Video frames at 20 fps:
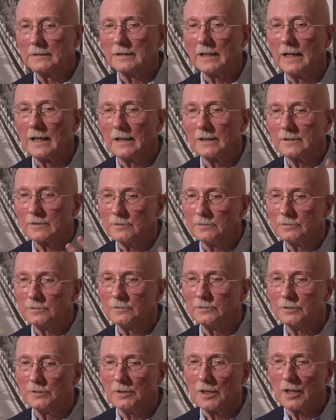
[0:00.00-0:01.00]
Uh, you,
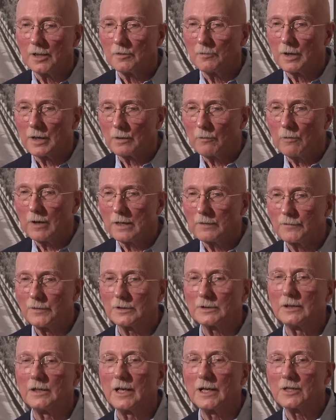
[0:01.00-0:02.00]
you know what a wonderful
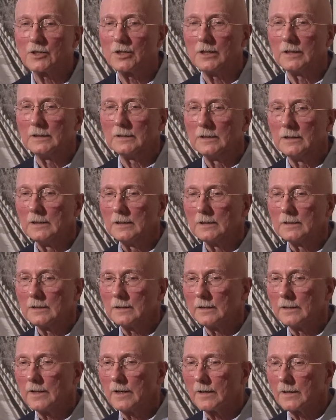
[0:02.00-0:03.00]
collection
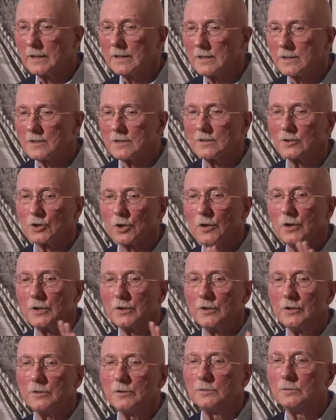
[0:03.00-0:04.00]
there is showing
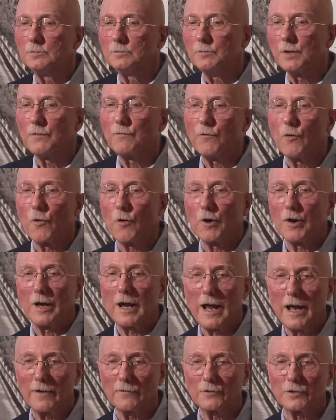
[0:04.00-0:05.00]
you before and
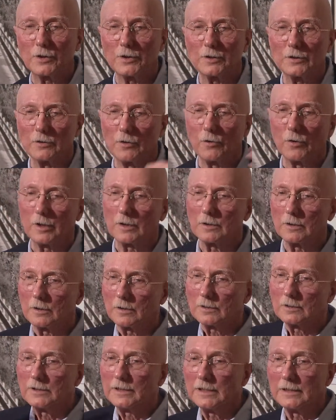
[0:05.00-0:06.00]
after or
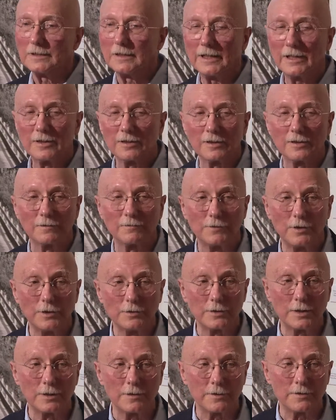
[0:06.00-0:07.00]
early and later
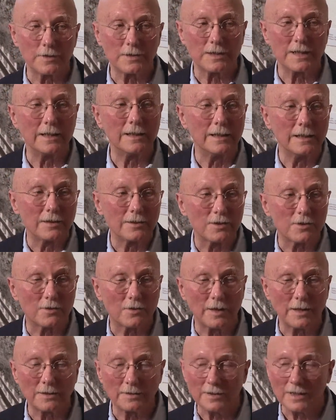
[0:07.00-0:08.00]
photos that
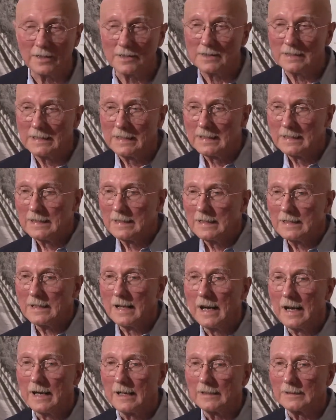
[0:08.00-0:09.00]
illustrate this.
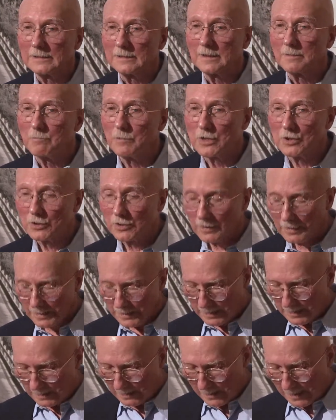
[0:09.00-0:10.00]
Uh, be sure
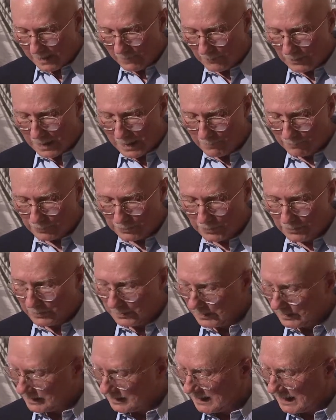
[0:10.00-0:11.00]
and have an opportunity
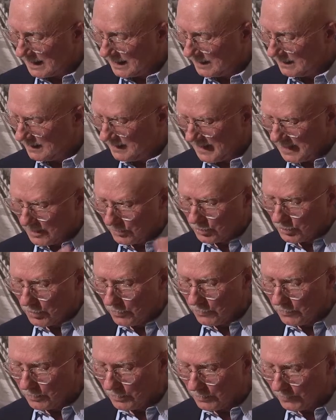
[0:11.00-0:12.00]
to see it. I'll
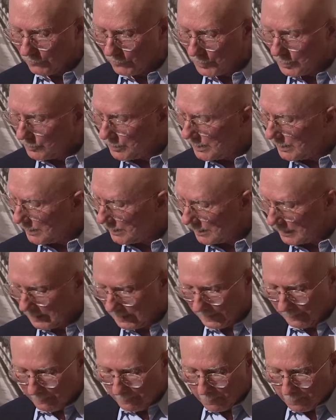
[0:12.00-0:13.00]
show you a few here.
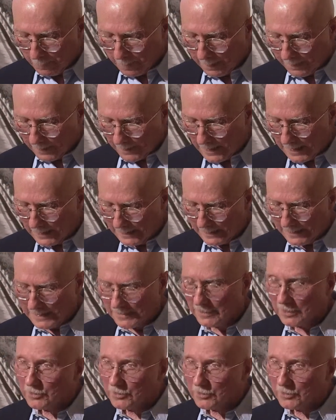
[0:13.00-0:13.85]
Uh, in the